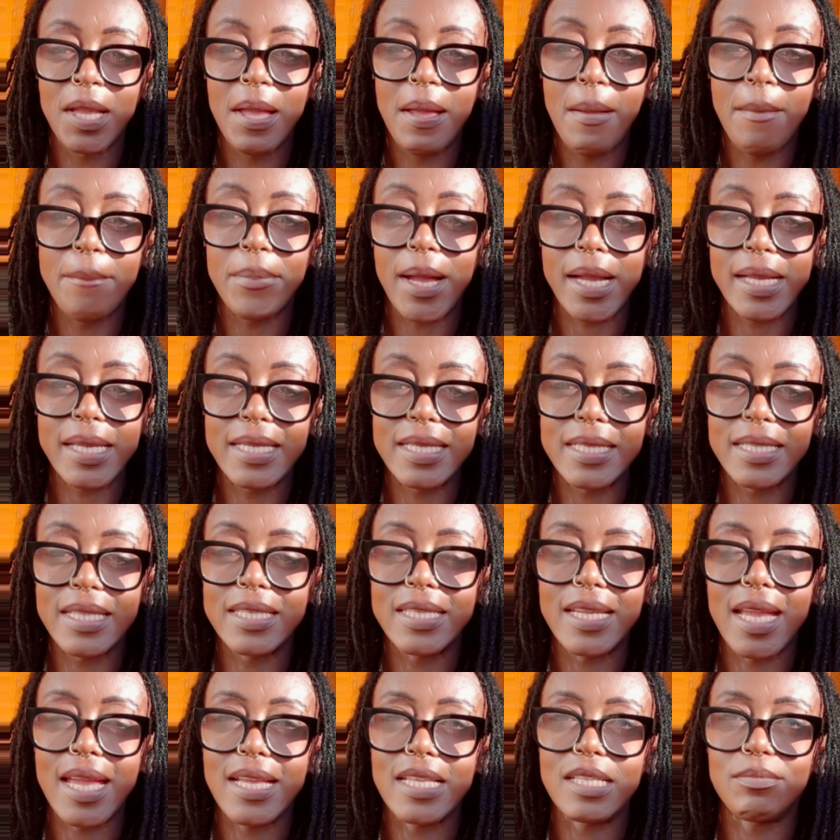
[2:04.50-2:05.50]
back in the
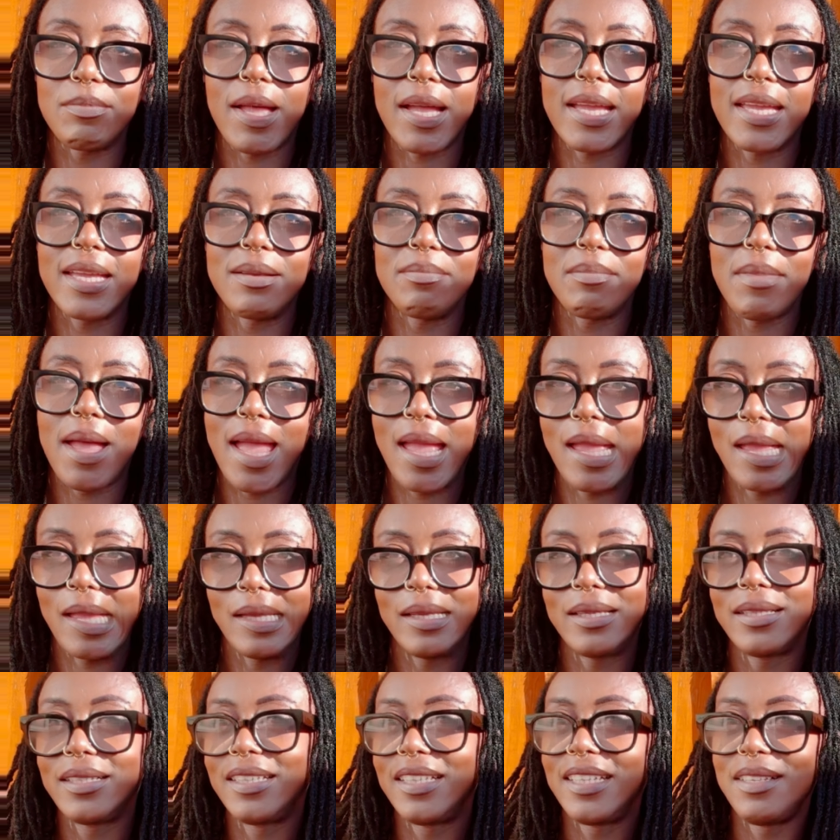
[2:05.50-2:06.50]
days, back in
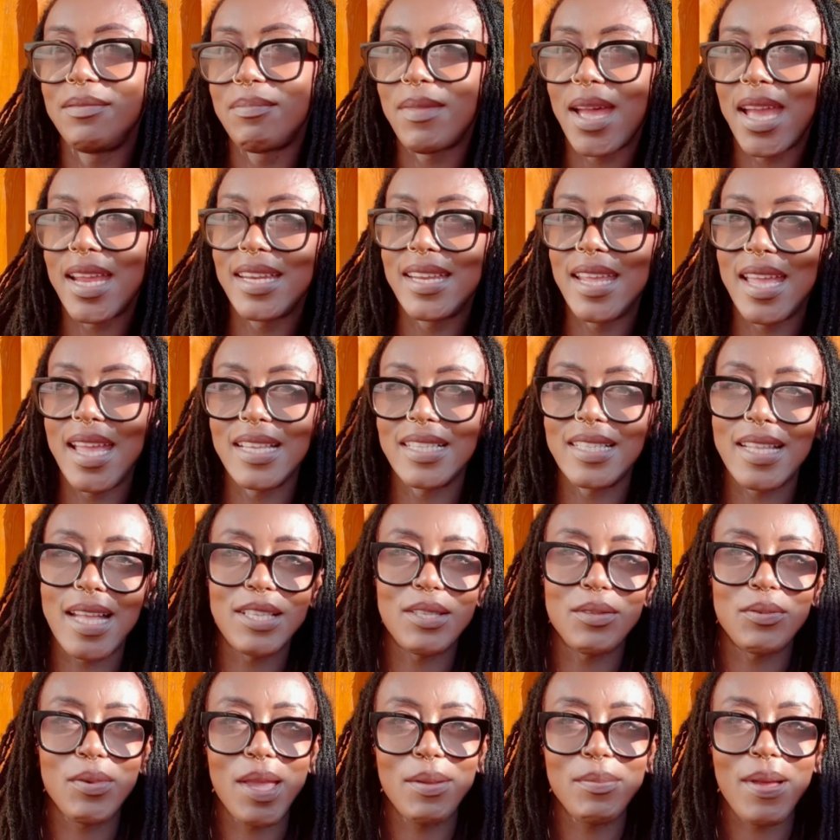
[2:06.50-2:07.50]
my days. That's
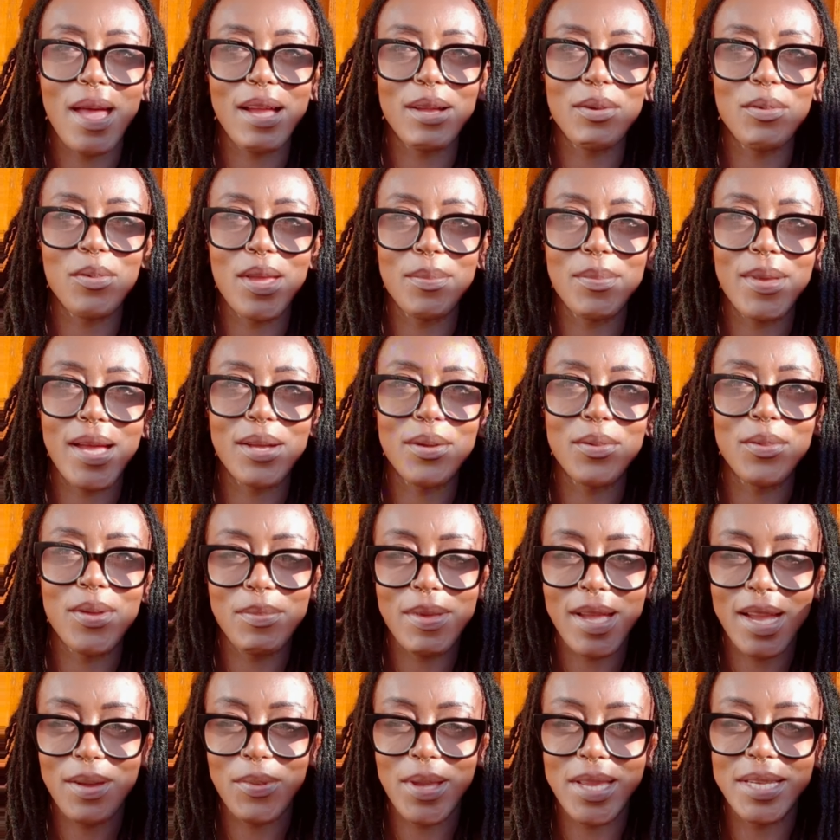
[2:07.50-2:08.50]
way back
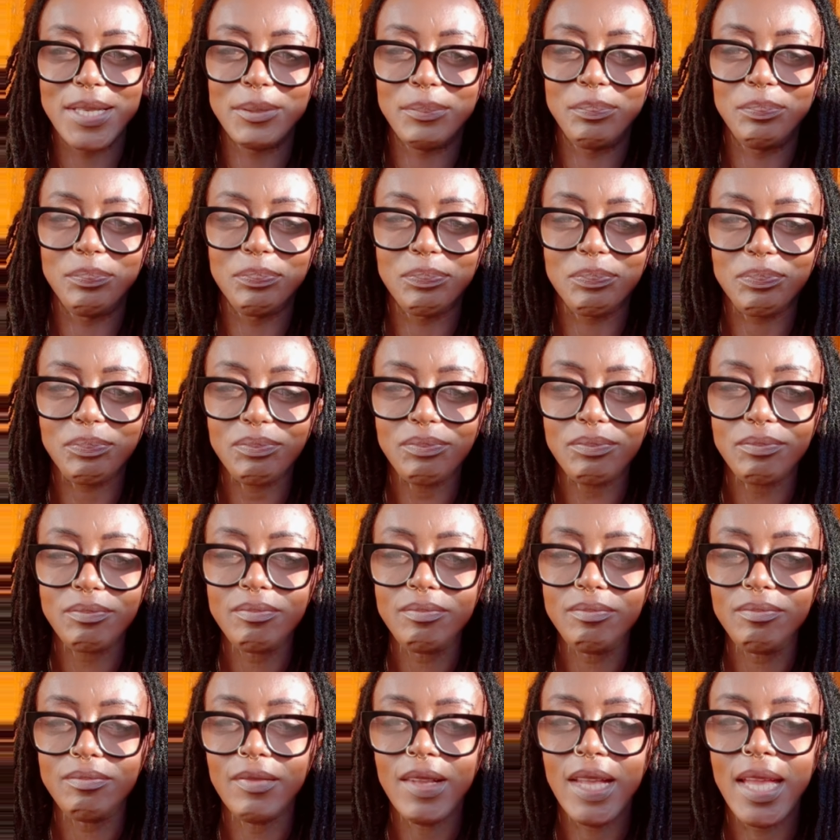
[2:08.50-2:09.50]
when.
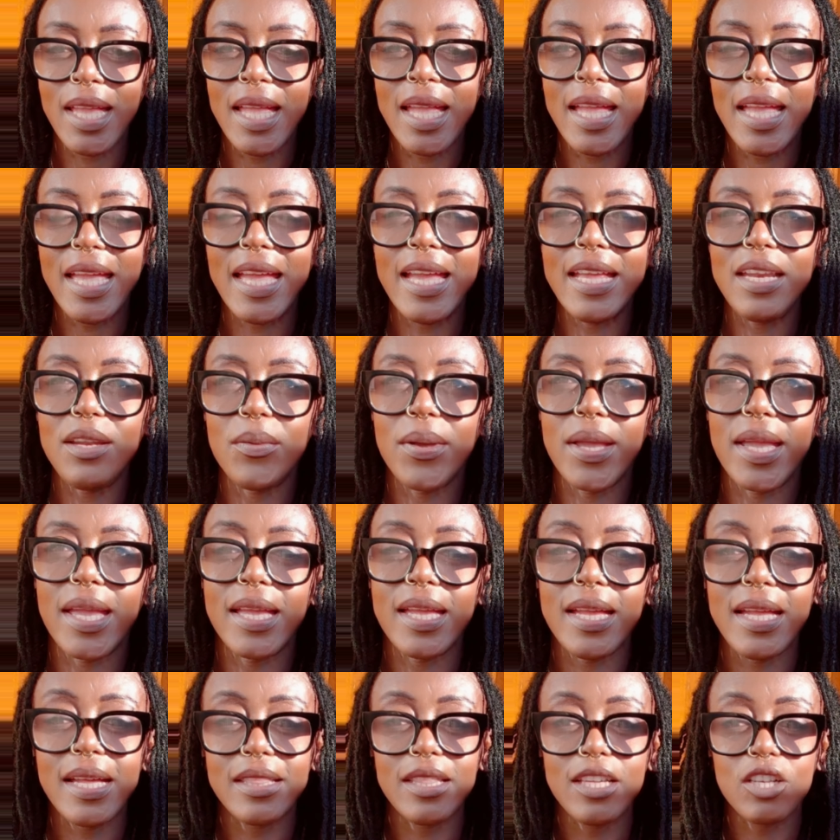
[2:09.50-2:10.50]
Anyway,
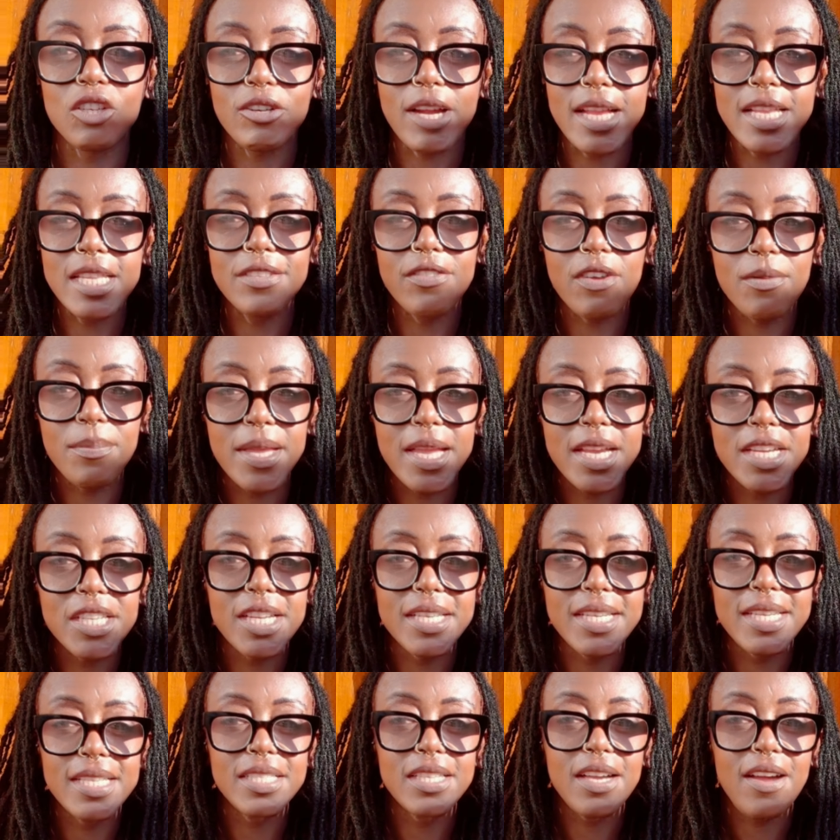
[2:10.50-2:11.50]
the transformation
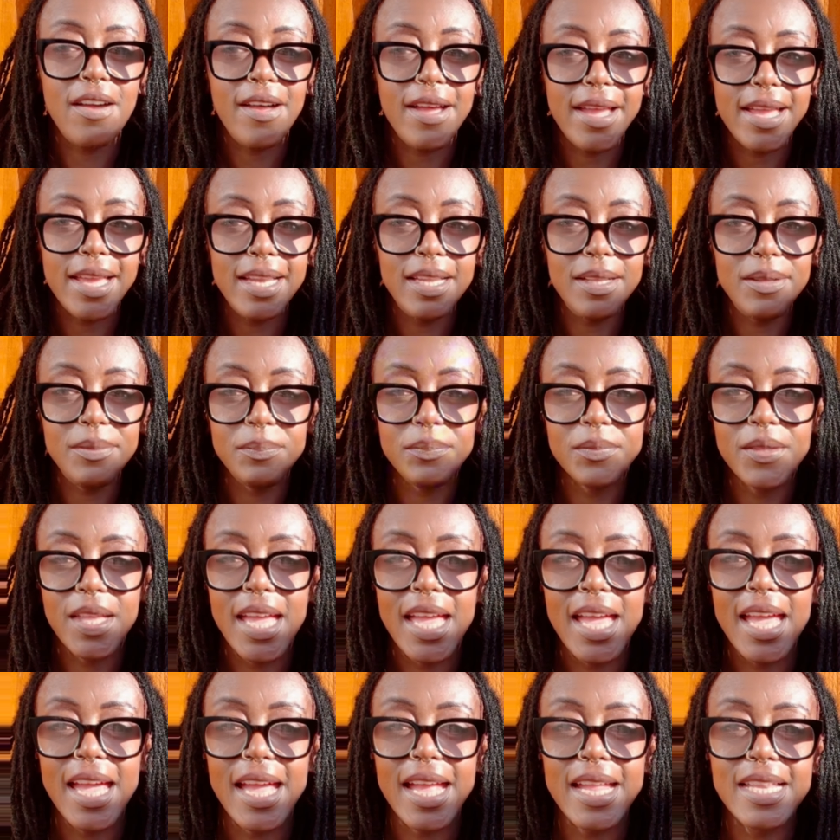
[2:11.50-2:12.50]
into oil.
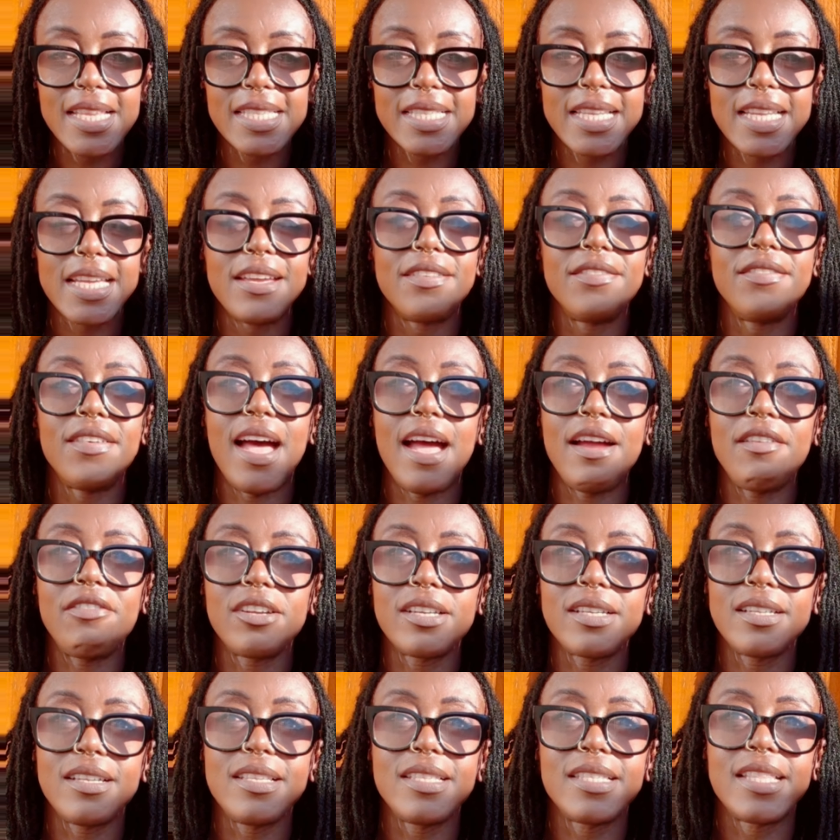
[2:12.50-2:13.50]
Enslaved
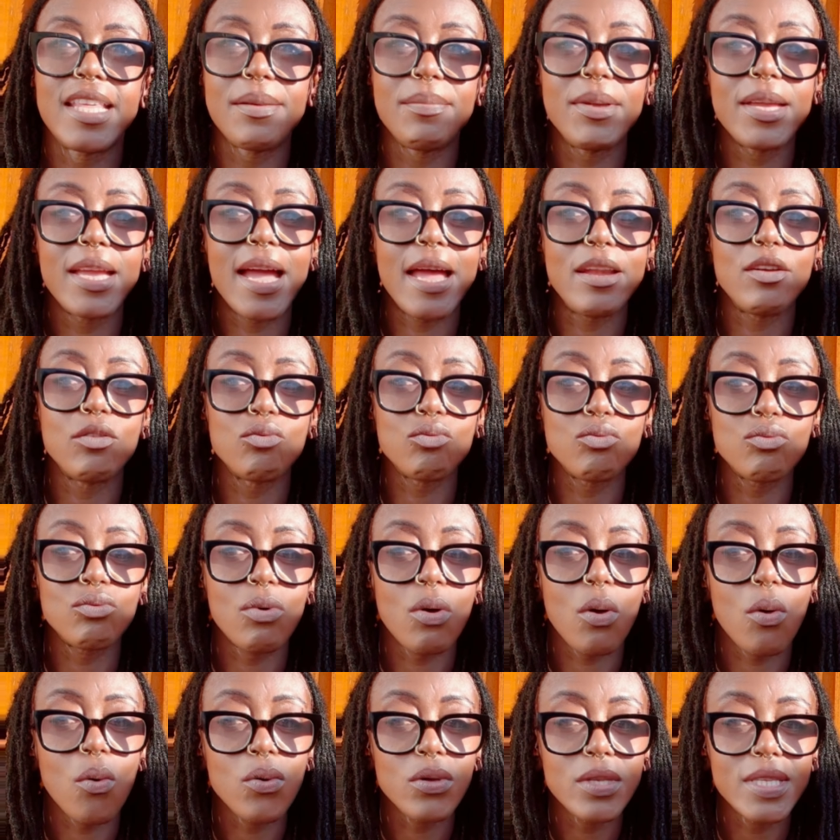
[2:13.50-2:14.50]
Africans, they began
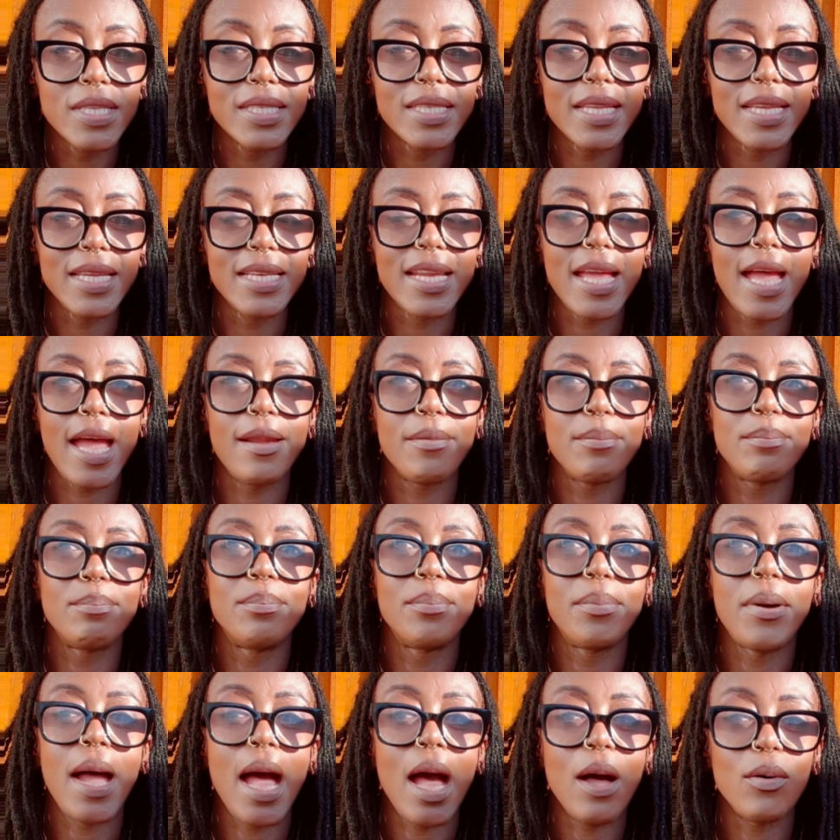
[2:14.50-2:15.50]
roasting and
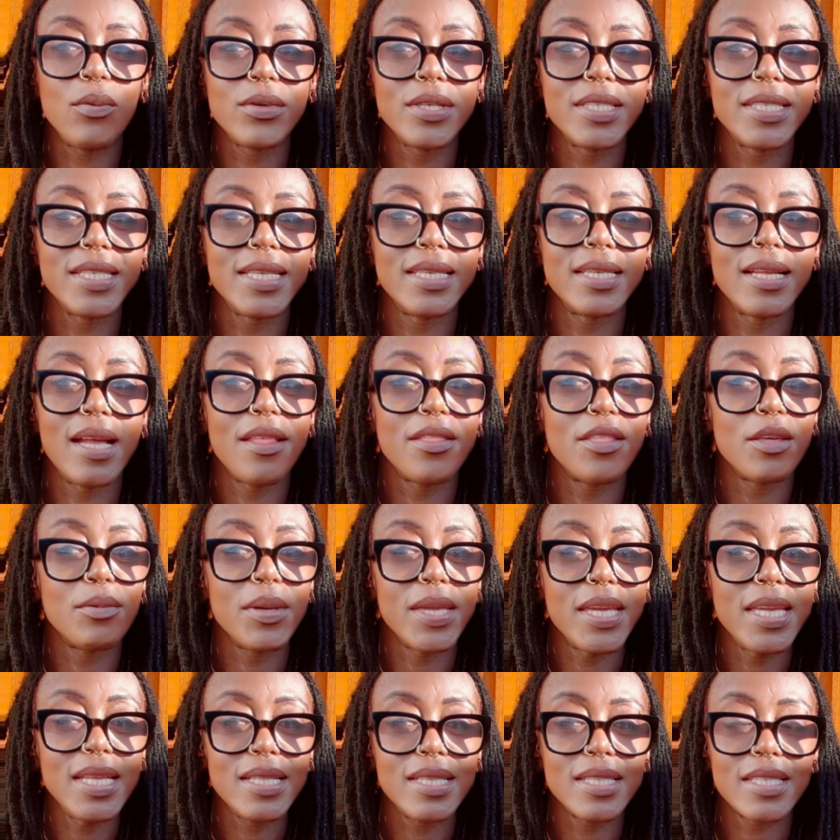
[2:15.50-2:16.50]
pounding the
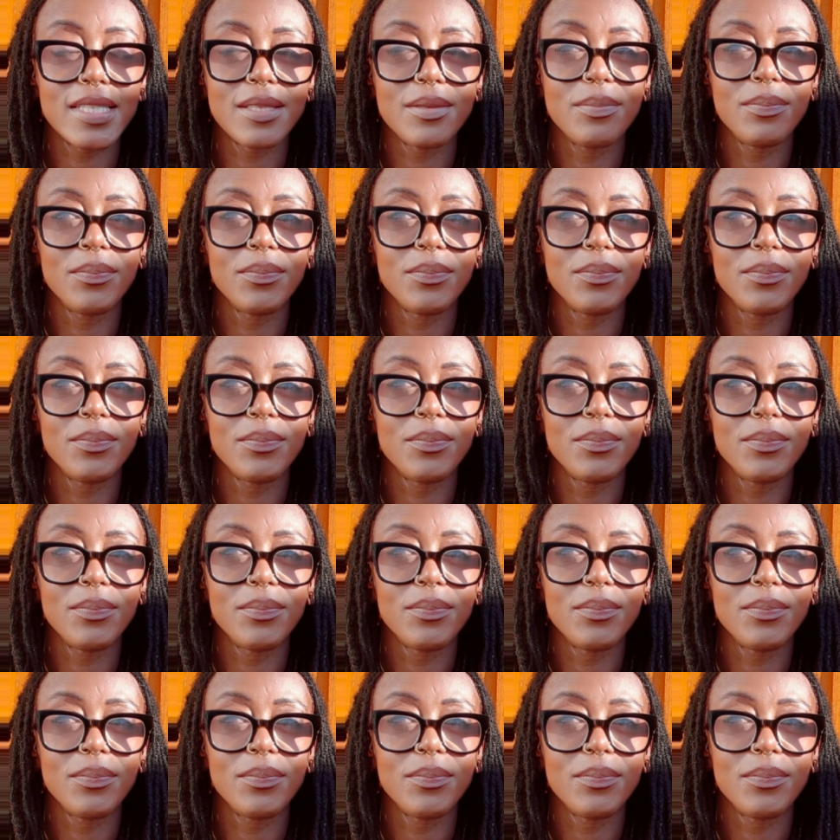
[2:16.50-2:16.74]
beans,